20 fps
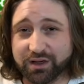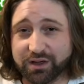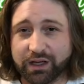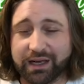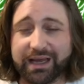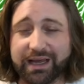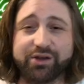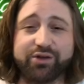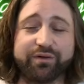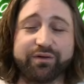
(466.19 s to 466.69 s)

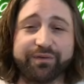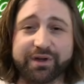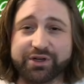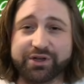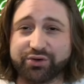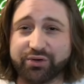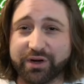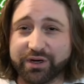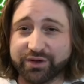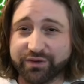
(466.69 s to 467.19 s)
like your
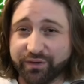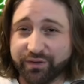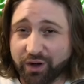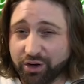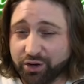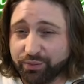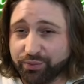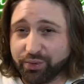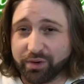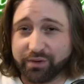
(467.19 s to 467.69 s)
fixed range
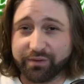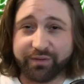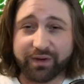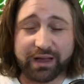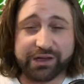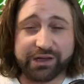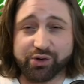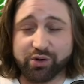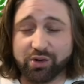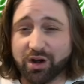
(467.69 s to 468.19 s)
volume
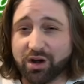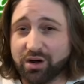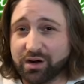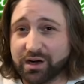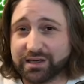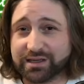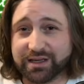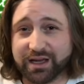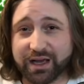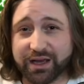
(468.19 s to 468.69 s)
profile, your
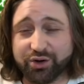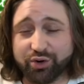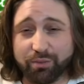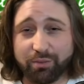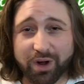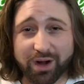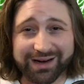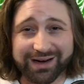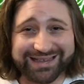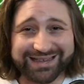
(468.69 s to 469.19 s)
RSI, your
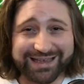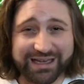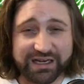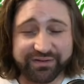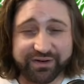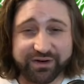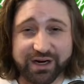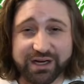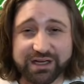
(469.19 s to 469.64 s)
market cipher,